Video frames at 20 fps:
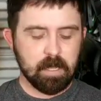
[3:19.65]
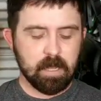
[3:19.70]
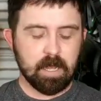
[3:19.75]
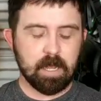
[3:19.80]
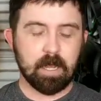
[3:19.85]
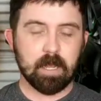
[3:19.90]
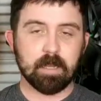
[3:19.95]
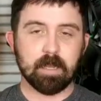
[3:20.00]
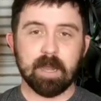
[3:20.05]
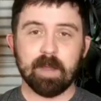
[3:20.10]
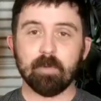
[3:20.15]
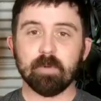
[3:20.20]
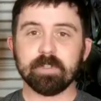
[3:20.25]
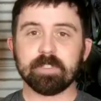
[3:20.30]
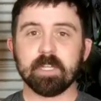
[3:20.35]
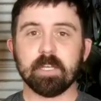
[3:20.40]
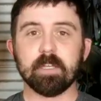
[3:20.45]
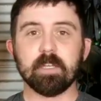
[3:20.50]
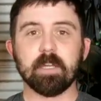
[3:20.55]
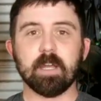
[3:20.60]
And I will
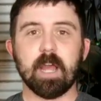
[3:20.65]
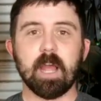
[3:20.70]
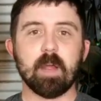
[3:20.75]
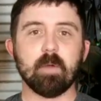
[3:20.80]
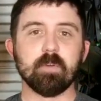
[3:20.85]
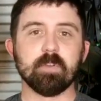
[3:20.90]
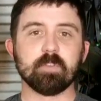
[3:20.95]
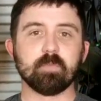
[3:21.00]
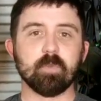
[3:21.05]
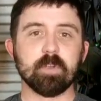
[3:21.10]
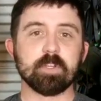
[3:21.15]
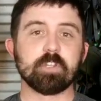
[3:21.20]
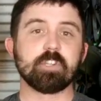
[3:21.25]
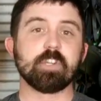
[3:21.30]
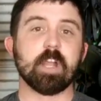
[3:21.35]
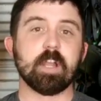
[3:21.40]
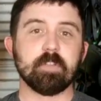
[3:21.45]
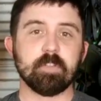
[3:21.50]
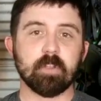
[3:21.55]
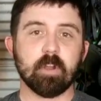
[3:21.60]
tell you, I was once
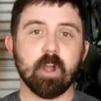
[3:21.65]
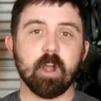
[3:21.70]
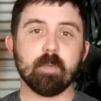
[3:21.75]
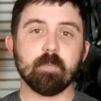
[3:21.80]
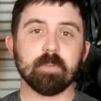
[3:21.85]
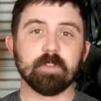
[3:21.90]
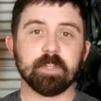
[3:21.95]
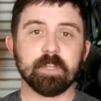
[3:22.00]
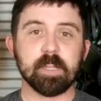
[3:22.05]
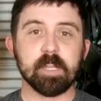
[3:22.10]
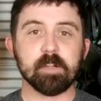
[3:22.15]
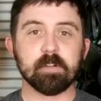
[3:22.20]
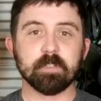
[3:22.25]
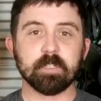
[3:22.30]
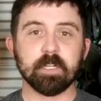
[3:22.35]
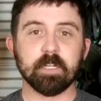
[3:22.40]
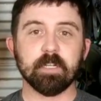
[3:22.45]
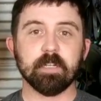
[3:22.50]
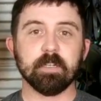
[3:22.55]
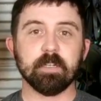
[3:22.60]
shot in the arm with a nail
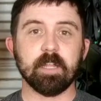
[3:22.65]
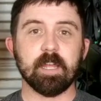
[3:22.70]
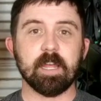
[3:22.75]
gun,